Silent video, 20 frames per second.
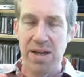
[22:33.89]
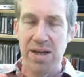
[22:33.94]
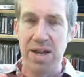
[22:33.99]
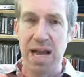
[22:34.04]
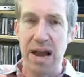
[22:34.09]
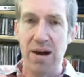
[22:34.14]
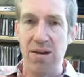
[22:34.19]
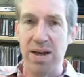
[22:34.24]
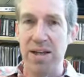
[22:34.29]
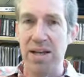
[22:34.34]

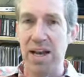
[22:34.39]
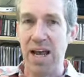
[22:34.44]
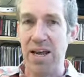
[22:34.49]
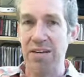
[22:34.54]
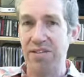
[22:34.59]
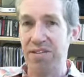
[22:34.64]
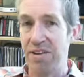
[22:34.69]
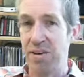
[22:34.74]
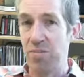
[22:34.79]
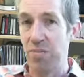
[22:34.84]
Now,
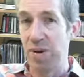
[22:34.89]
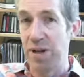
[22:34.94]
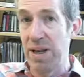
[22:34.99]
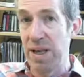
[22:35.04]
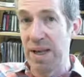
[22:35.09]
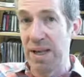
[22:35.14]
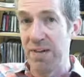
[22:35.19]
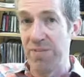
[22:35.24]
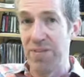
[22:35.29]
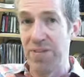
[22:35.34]
unless you
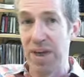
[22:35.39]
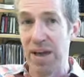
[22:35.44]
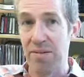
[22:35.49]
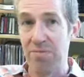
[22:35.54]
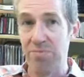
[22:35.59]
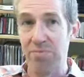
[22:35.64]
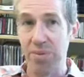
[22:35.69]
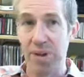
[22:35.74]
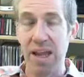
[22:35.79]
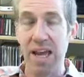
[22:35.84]
believe
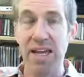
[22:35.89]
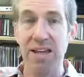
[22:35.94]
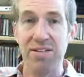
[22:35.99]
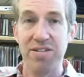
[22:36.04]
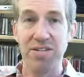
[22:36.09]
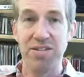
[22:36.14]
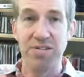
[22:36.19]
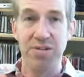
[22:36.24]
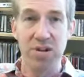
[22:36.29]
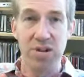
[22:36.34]
that
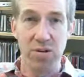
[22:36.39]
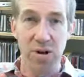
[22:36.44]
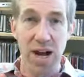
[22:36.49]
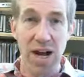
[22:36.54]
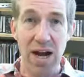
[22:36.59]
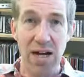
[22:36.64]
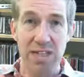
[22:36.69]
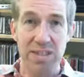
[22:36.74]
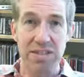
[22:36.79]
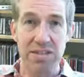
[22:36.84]
blades of
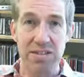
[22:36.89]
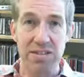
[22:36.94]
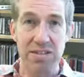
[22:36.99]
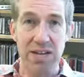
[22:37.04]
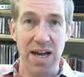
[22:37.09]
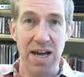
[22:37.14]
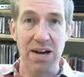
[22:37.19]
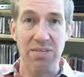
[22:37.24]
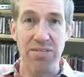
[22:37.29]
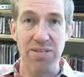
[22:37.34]
grass
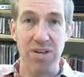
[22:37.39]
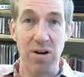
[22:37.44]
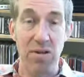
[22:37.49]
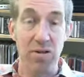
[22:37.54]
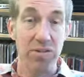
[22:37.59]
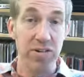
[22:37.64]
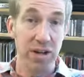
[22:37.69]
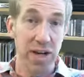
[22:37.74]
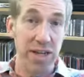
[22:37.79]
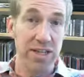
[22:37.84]
have
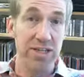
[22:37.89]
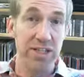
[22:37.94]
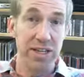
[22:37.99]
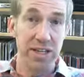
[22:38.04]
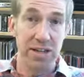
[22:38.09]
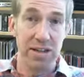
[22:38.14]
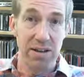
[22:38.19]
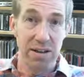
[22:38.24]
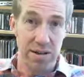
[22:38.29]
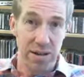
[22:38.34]
souls, and
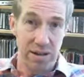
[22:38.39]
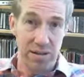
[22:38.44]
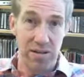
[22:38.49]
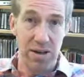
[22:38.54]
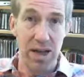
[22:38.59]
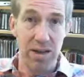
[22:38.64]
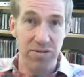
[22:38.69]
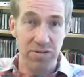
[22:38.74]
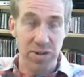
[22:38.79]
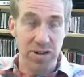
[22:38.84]
actually,
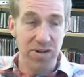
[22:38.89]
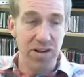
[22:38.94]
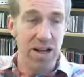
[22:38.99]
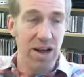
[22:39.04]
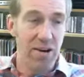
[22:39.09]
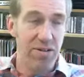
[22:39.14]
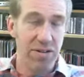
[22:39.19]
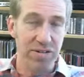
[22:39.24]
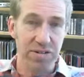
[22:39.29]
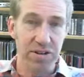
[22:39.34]
as we see,
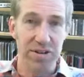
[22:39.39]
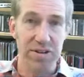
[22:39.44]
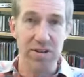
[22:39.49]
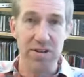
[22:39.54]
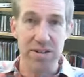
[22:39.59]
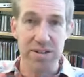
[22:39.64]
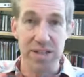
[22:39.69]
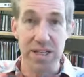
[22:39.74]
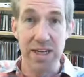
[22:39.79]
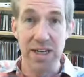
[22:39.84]

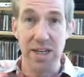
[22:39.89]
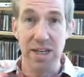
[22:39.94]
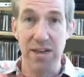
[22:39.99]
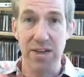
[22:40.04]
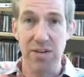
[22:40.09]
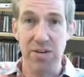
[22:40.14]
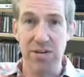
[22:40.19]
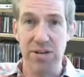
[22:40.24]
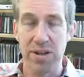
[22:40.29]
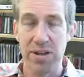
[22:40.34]
Aristotle did. He
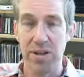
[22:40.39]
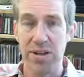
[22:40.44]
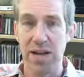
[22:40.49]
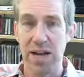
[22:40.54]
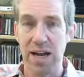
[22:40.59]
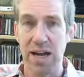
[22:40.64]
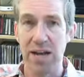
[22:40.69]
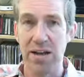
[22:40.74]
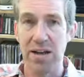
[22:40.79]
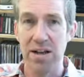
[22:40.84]
thought that
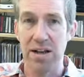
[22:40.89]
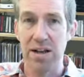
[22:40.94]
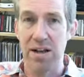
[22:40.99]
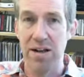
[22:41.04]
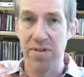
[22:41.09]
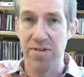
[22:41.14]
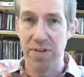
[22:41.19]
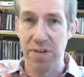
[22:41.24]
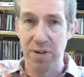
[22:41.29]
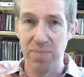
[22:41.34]
they had
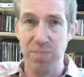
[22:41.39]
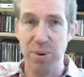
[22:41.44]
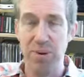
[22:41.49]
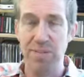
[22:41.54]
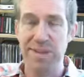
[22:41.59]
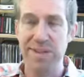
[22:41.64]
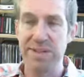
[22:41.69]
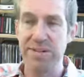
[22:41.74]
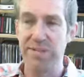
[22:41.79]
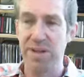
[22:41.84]
a very
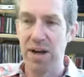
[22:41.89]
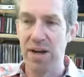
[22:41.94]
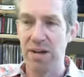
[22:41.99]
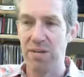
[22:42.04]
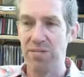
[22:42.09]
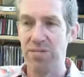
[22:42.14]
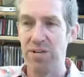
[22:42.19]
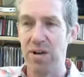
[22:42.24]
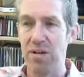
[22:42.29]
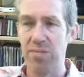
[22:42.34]
primitive kind
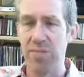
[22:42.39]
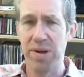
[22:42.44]
of soul.